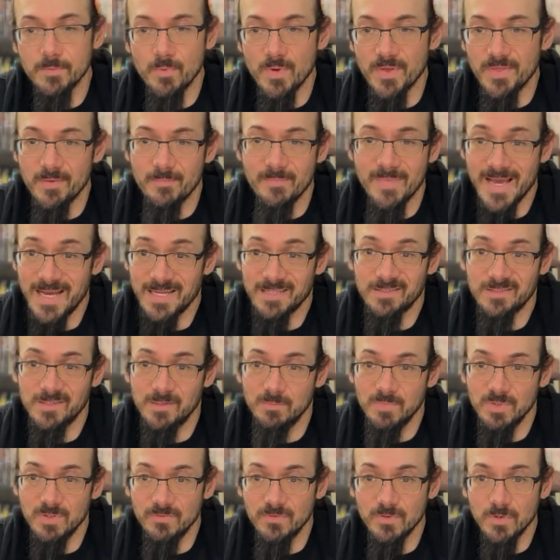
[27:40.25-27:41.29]
with a max
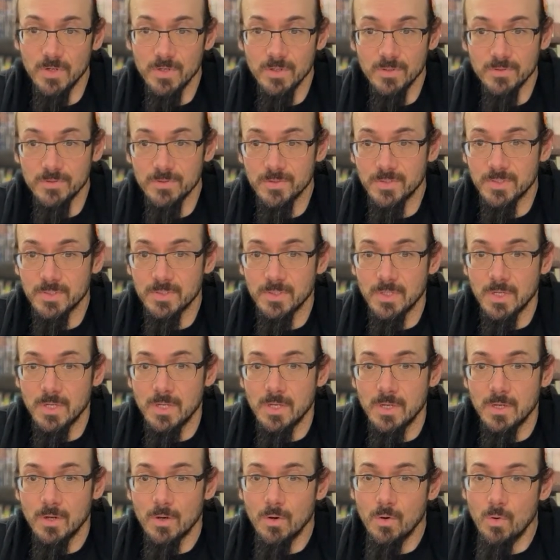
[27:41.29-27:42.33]
number of rows,
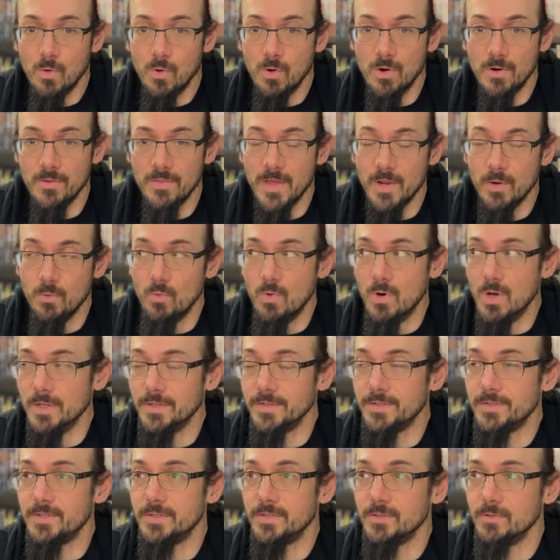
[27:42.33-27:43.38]
or they want
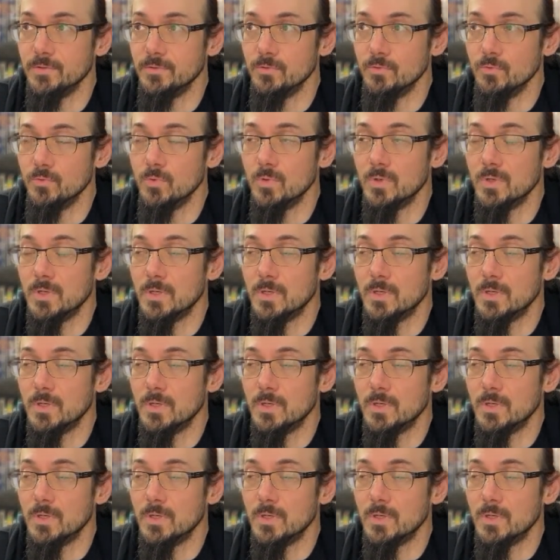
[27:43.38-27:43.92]
to